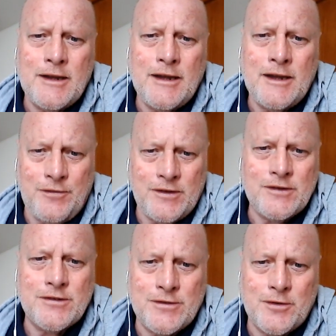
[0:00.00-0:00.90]
if
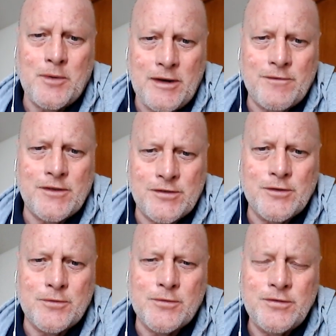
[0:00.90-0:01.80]
it's the will of the
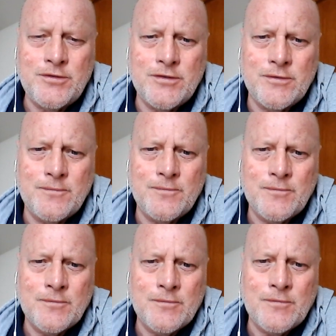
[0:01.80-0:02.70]
source
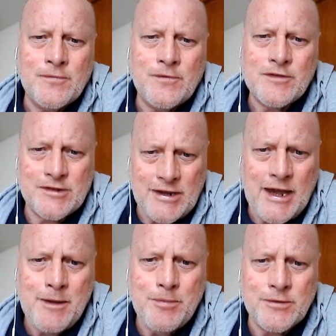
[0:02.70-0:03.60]
for it to
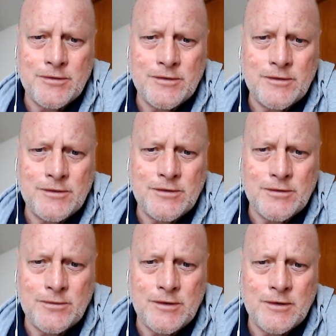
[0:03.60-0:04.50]
happen
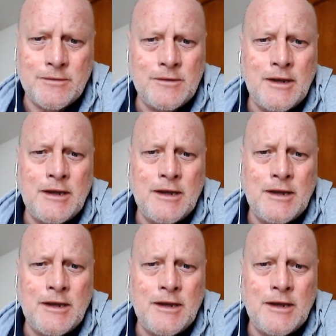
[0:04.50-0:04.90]
to you,